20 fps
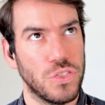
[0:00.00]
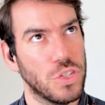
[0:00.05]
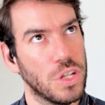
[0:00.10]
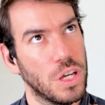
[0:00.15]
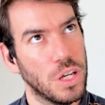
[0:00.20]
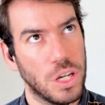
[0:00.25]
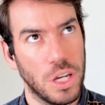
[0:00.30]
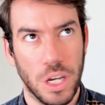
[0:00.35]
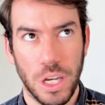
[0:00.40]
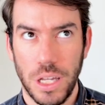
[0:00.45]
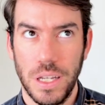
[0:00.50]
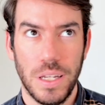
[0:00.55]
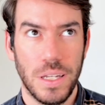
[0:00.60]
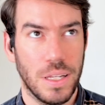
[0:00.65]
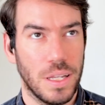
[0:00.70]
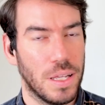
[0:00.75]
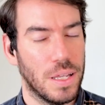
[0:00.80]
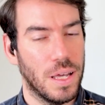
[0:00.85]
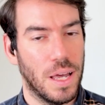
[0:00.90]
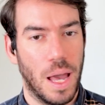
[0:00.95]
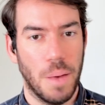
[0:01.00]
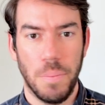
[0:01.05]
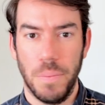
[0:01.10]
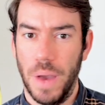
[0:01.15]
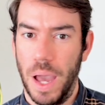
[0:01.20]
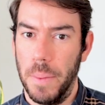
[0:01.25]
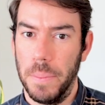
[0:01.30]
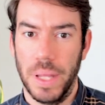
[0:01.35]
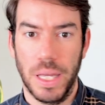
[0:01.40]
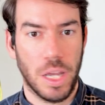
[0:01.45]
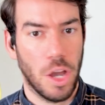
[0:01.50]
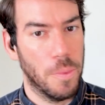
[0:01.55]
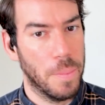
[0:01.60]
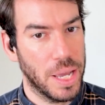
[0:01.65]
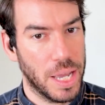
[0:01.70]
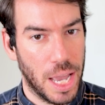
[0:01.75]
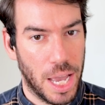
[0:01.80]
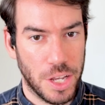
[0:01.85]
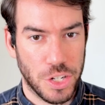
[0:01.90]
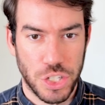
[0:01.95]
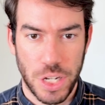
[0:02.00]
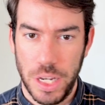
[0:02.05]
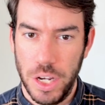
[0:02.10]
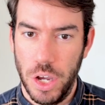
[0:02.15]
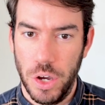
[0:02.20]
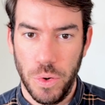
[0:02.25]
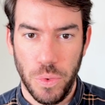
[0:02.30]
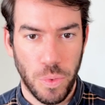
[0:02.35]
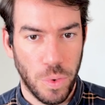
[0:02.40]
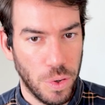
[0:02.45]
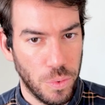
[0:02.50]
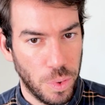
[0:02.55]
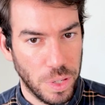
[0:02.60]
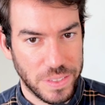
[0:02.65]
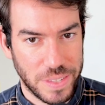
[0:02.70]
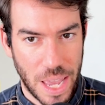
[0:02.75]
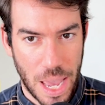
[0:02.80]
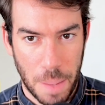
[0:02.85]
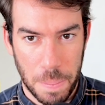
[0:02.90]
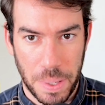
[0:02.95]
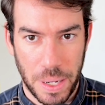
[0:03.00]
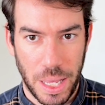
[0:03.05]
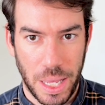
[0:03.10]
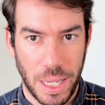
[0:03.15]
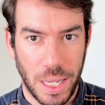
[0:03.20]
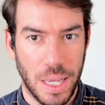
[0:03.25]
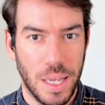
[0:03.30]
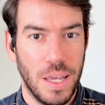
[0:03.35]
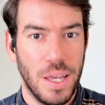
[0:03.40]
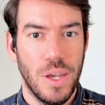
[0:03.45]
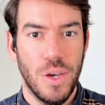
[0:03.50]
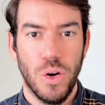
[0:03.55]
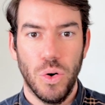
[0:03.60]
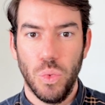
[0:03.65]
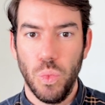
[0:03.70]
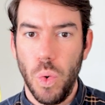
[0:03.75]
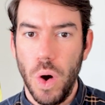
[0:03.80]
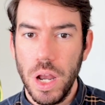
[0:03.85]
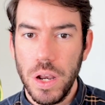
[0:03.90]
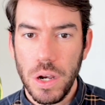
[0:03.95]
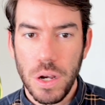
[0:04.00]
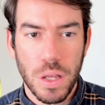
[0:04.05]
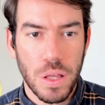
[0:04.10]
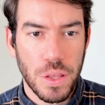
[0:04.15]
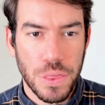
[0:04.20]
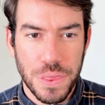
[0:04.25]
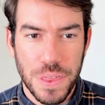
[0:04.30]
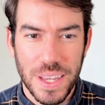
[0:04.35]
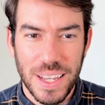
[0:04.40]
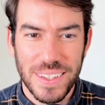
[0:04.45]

is good. I'm like, oh my gosh, I know what's happening. What are